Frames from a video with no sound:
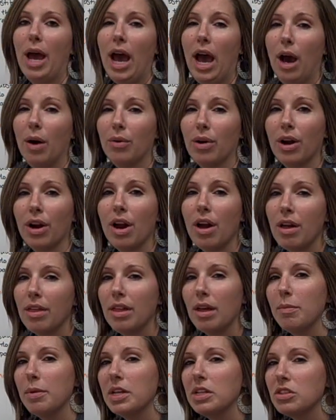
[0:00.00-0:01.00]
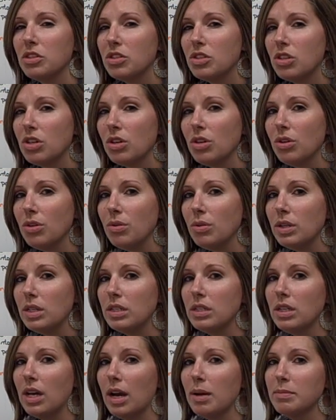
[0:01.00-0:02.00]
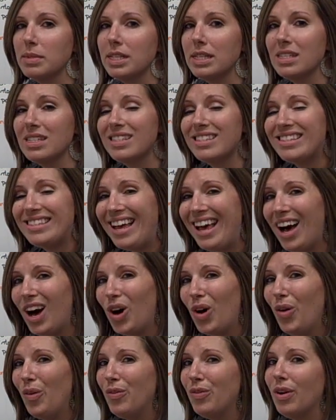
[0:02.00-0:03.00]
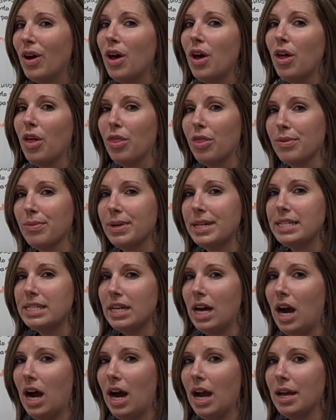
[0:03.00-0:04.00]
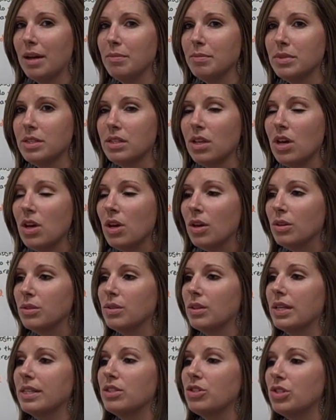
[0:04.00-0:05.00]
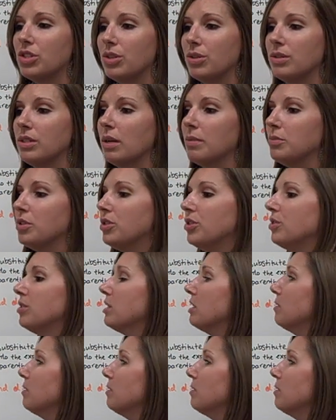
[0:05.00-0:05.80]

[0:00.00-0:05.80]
power. That means 2 times itself 3 times. So that's 2 times 2